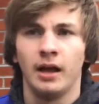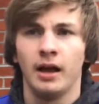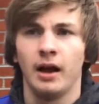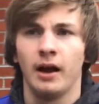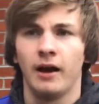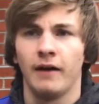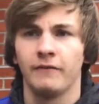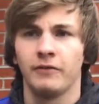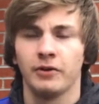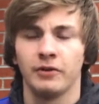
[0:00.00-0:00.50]

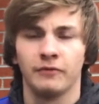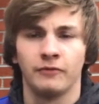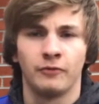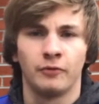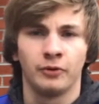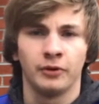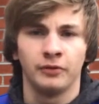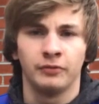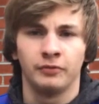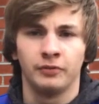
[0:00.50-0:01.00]
Uh, if you're in
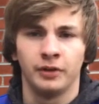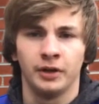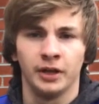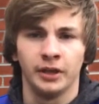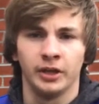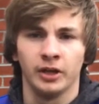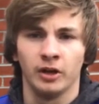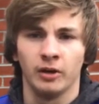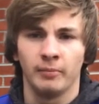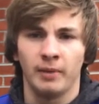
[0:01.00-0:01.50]
40
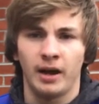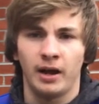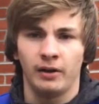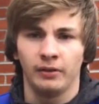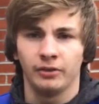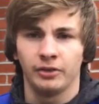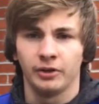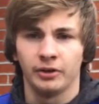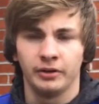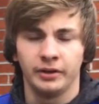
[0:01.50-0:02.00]
foot, they're
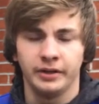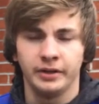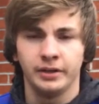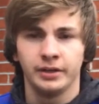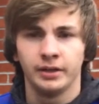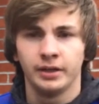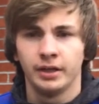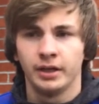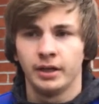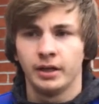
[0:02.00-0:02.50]
about
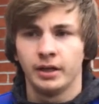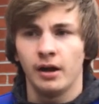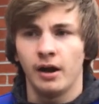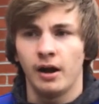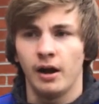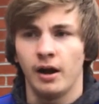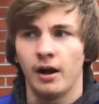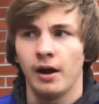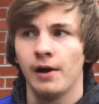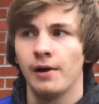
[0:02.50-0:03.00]
30
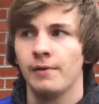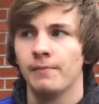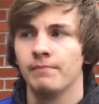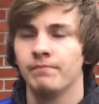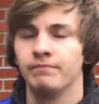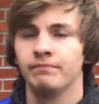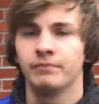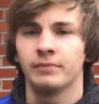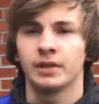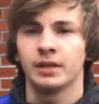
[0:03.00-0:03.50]

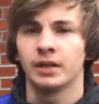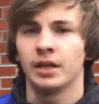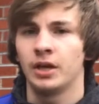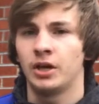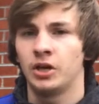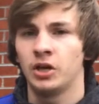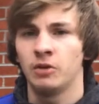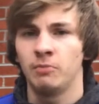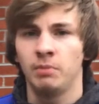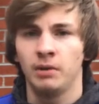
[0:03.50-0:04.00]
um, they
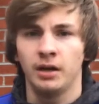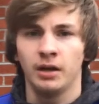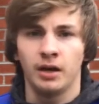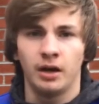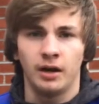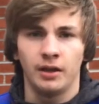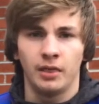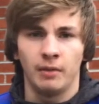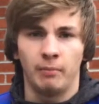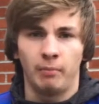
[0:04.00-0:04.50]
could be
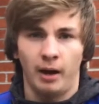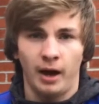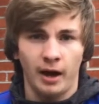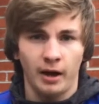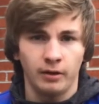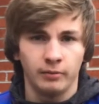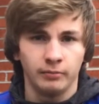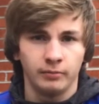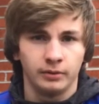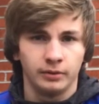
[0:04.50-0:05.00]
on the
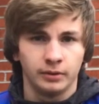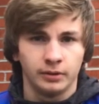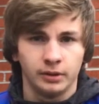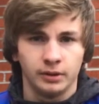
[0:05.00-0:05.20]
bottom.